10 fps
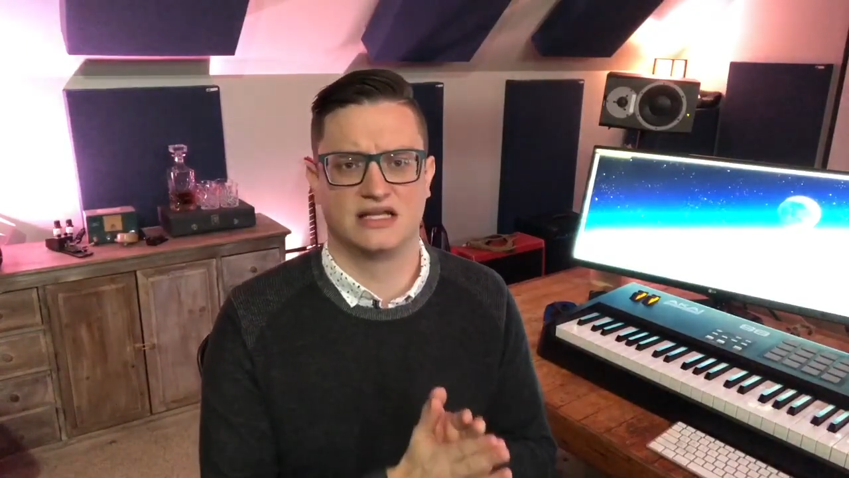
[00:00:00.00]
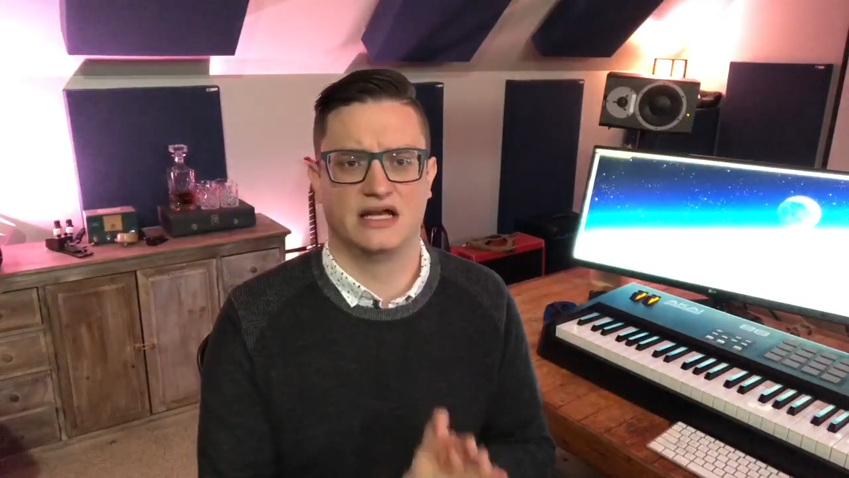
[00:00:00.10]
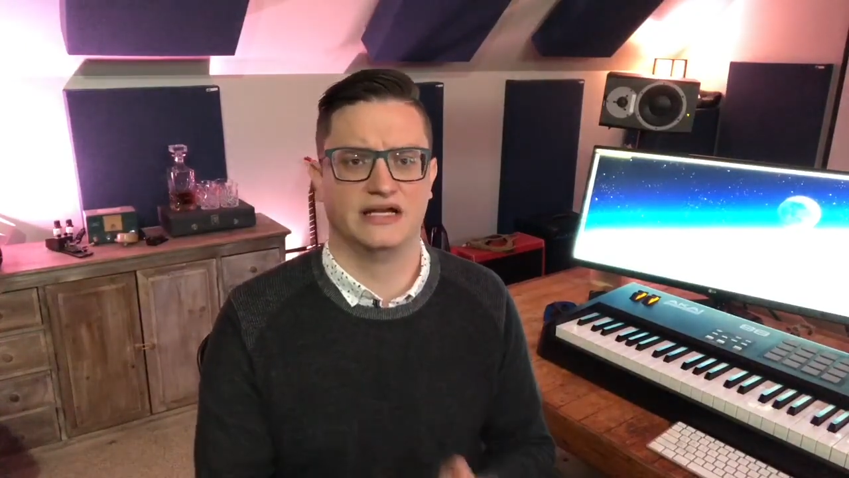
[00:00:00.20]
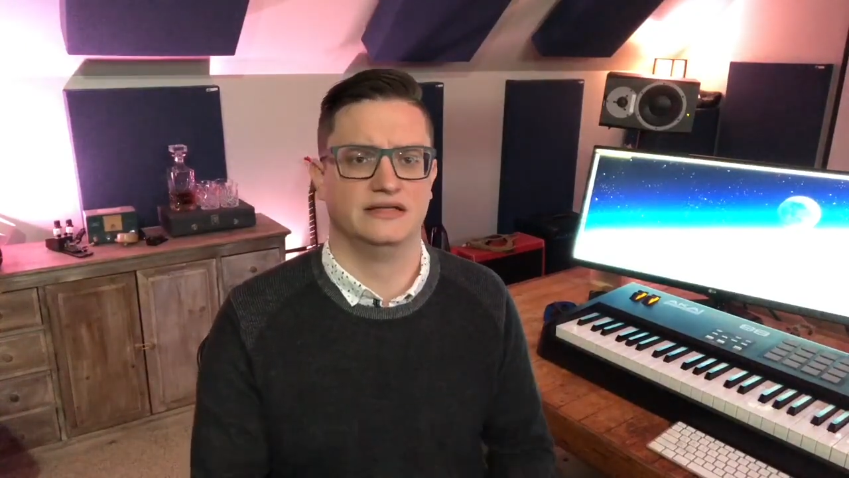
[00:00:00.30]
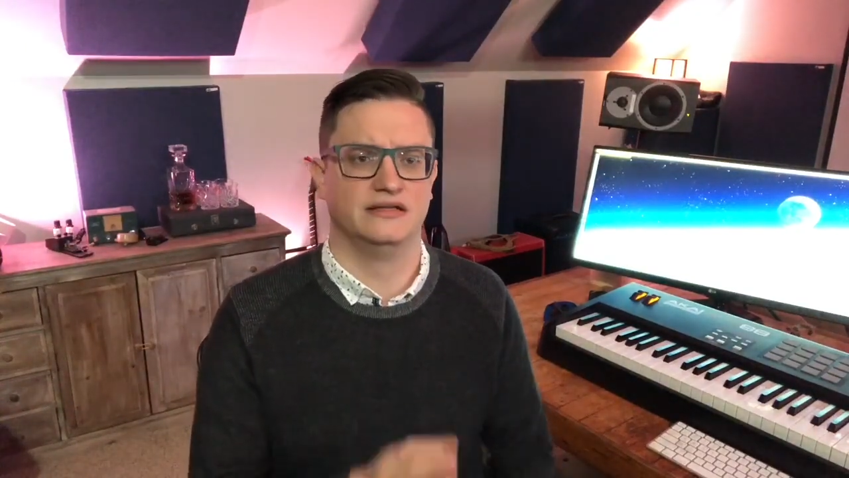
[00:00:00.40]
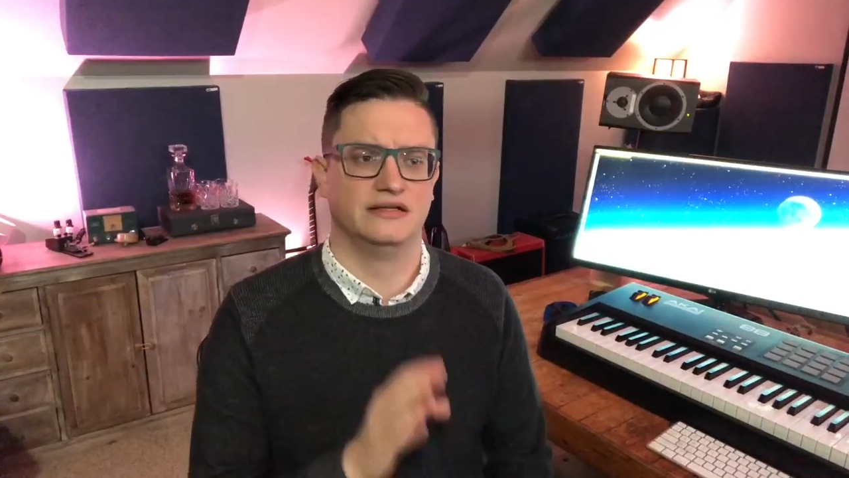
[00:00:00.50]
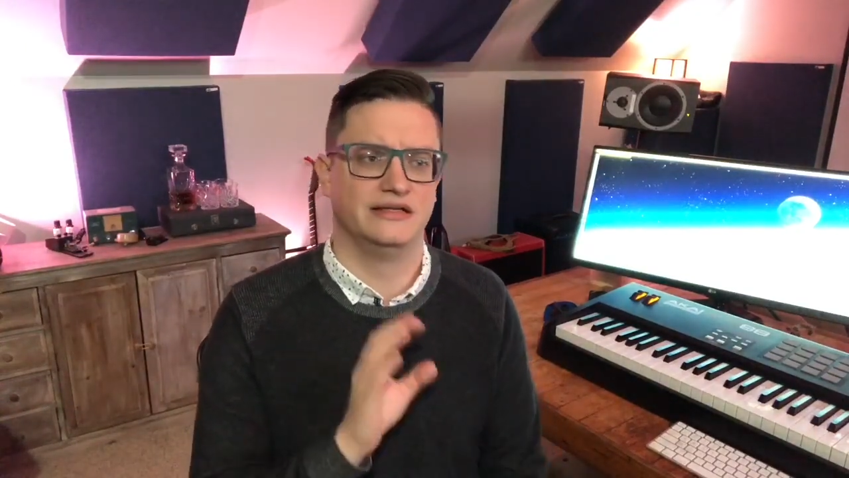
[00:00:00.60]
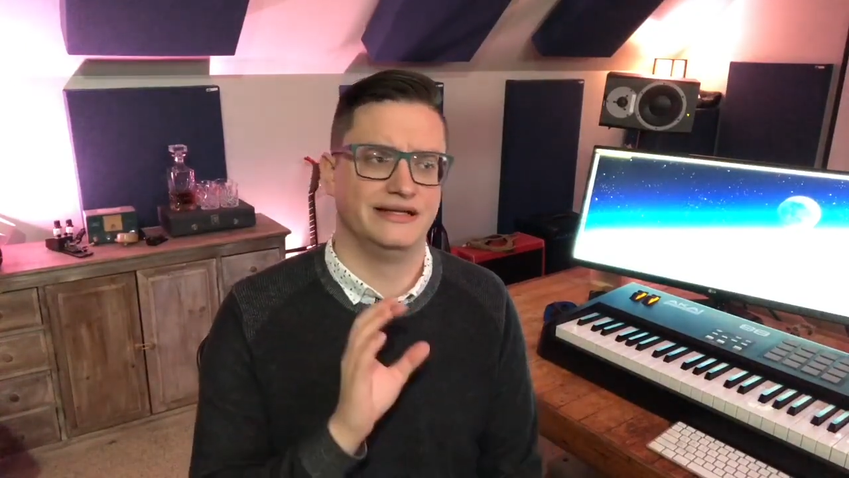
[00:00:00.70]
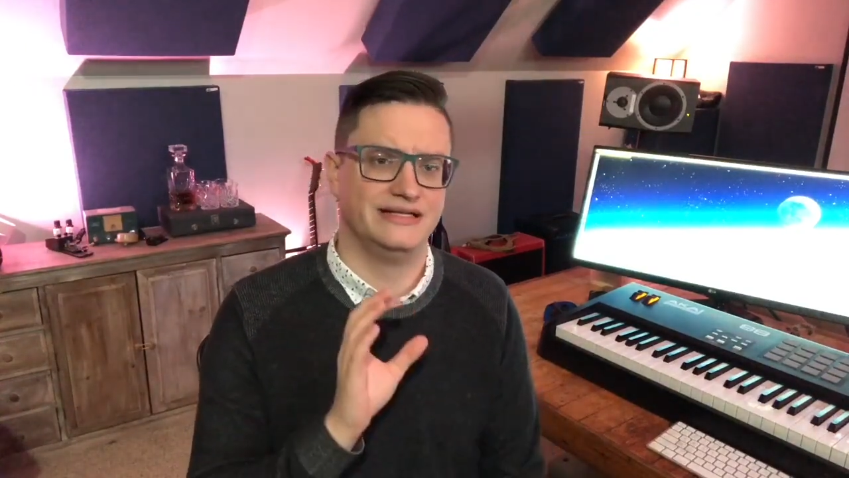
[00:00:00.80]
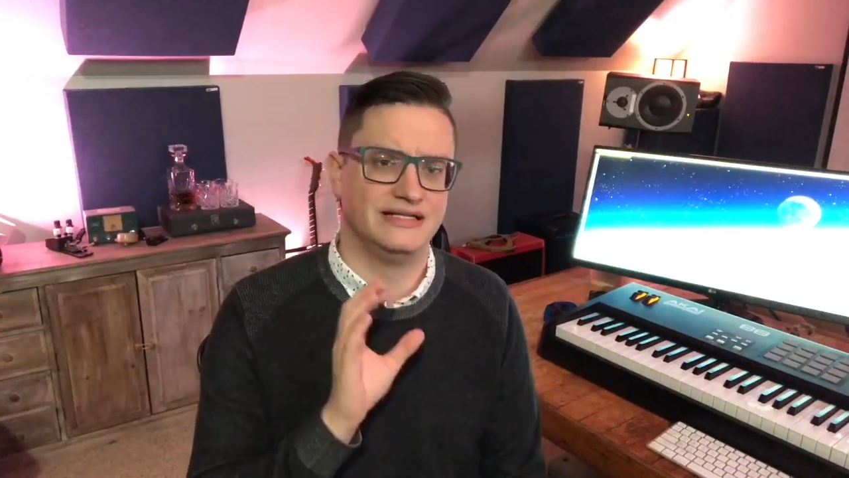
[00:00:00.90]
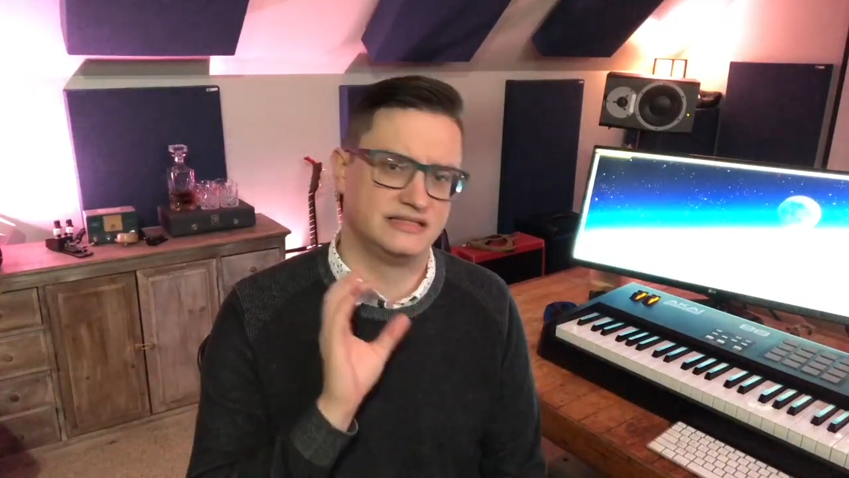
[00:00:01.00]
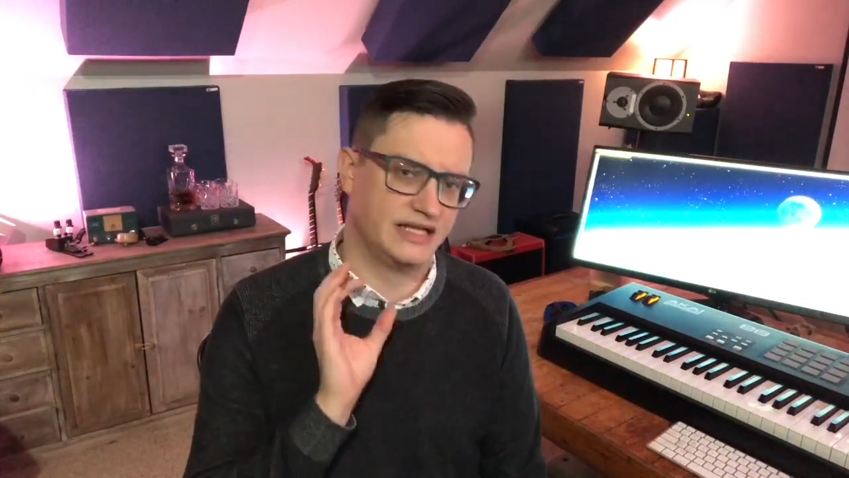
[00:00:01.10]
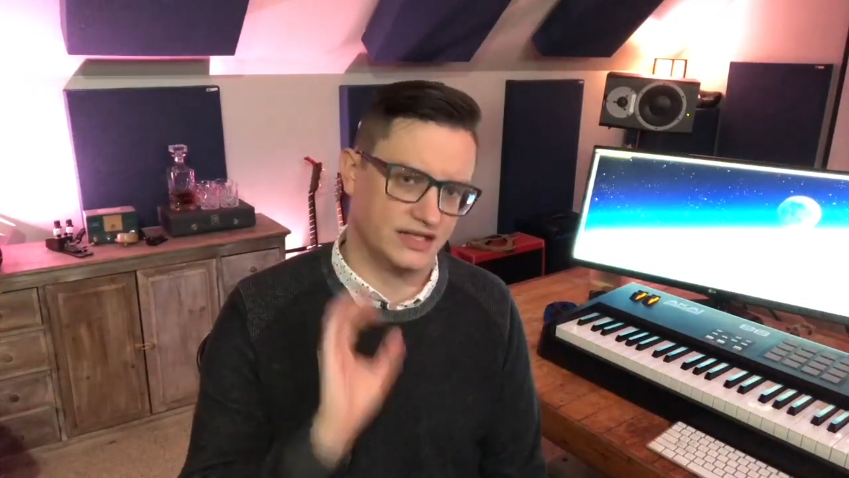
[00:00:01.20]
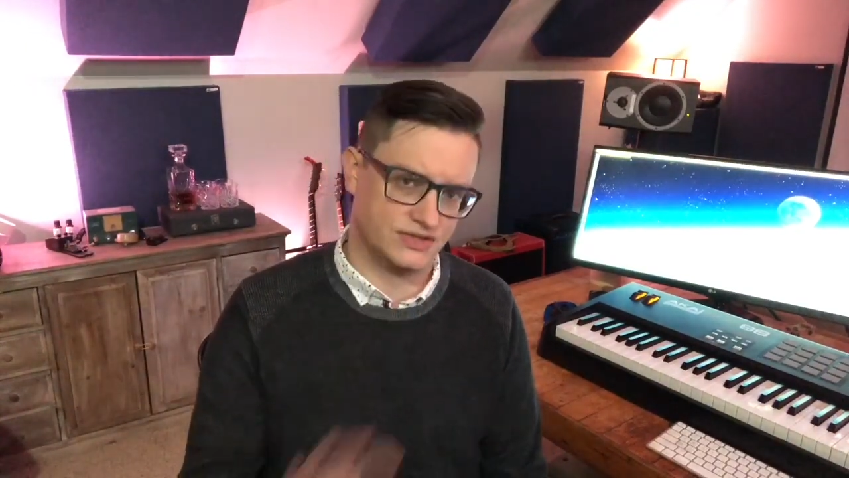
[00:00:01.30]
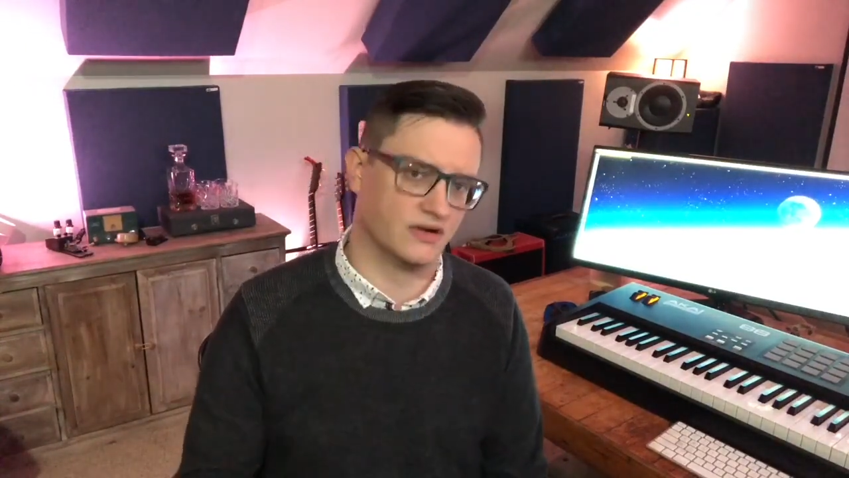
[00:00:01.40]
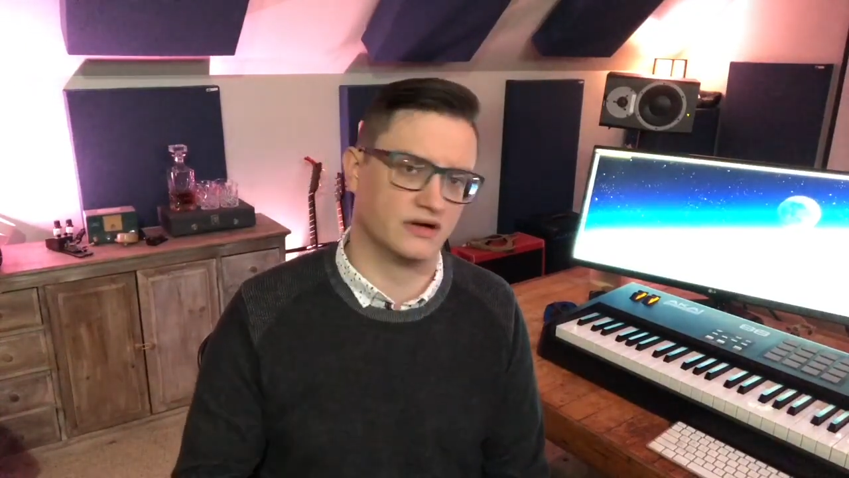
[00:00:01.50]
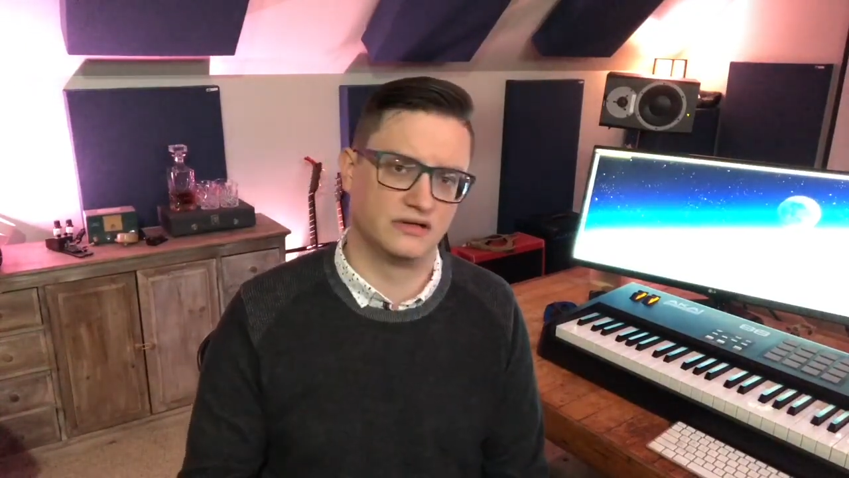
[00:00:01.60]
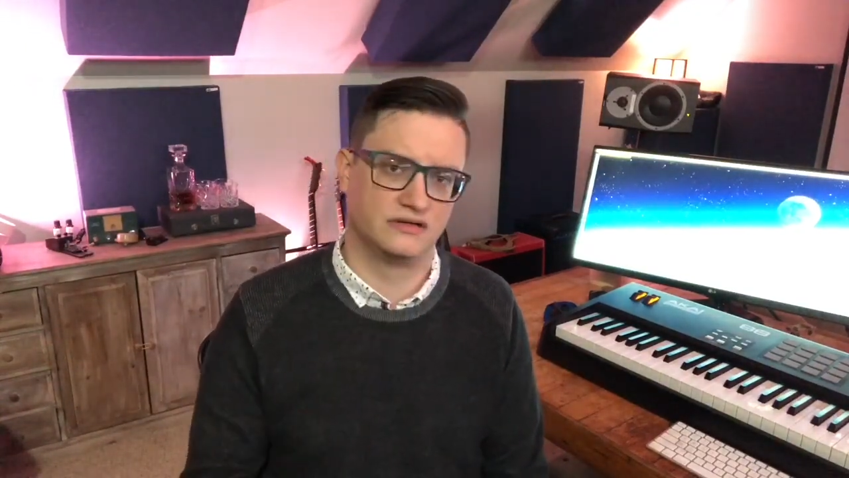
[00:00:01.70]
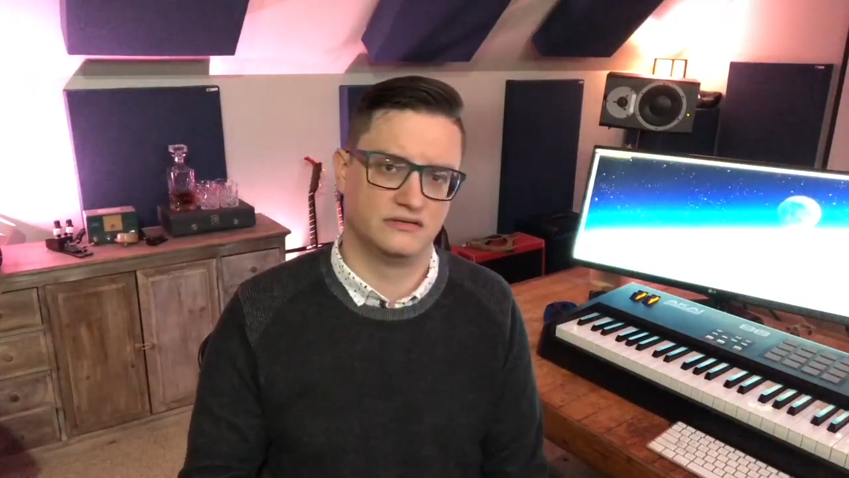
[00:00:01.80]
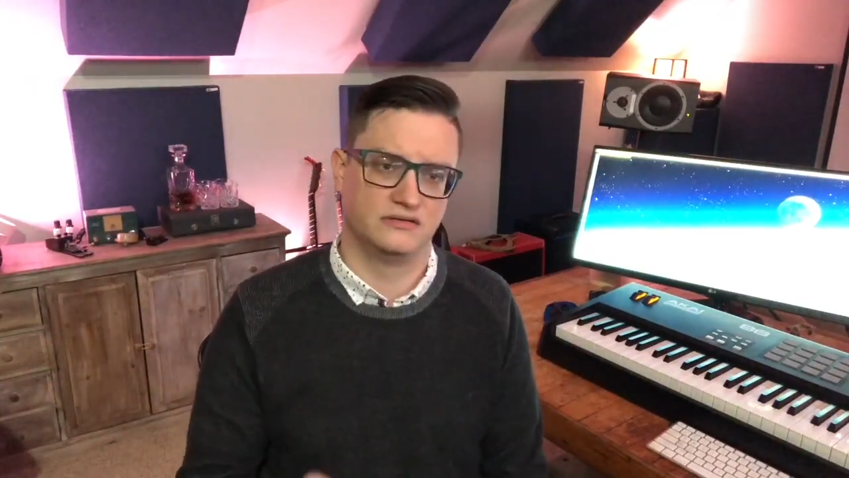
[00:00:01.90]
line, it needs to get
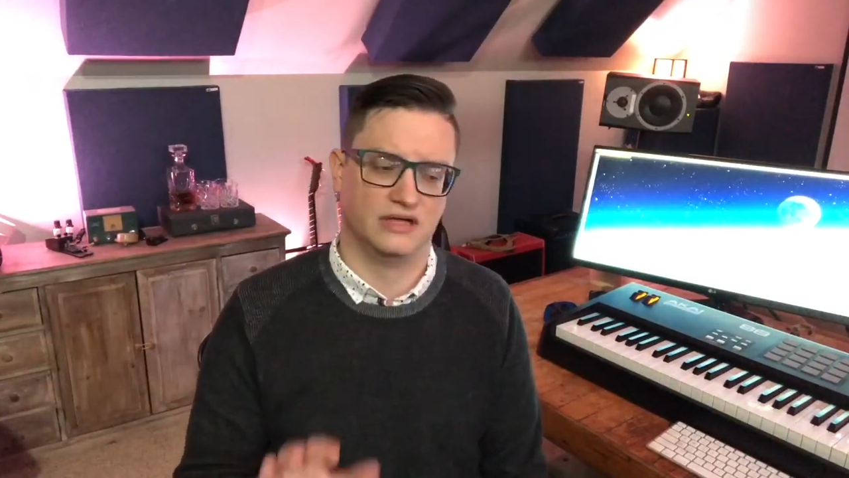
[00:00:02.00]
dark.